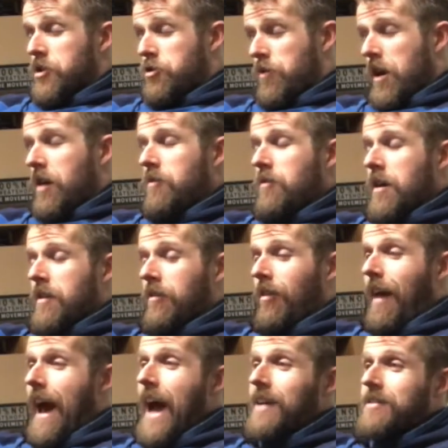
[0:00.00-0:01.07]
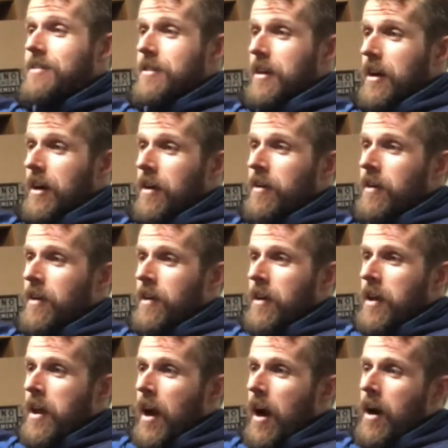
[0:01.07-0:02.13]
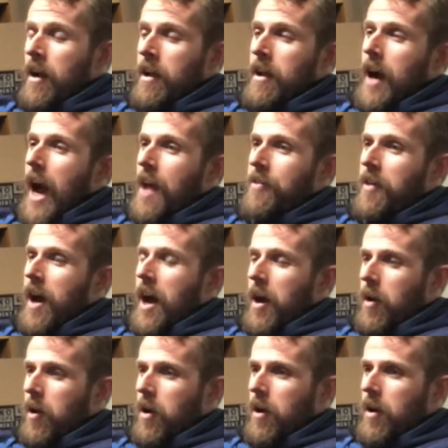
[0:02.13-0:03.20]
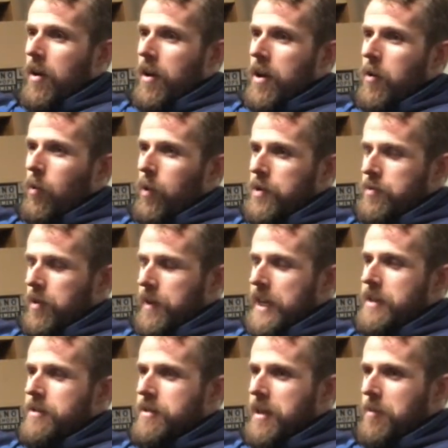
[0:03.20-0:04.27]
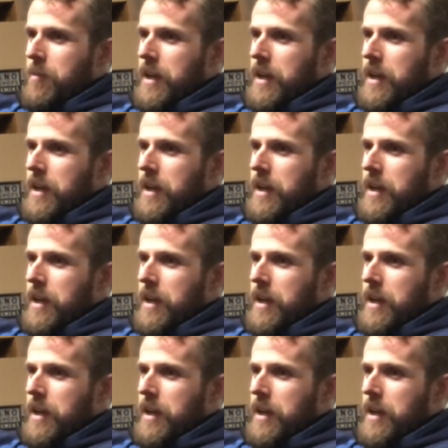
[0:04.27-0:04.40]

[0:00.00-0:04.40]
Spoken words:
trail run last year, I thought was really interesting,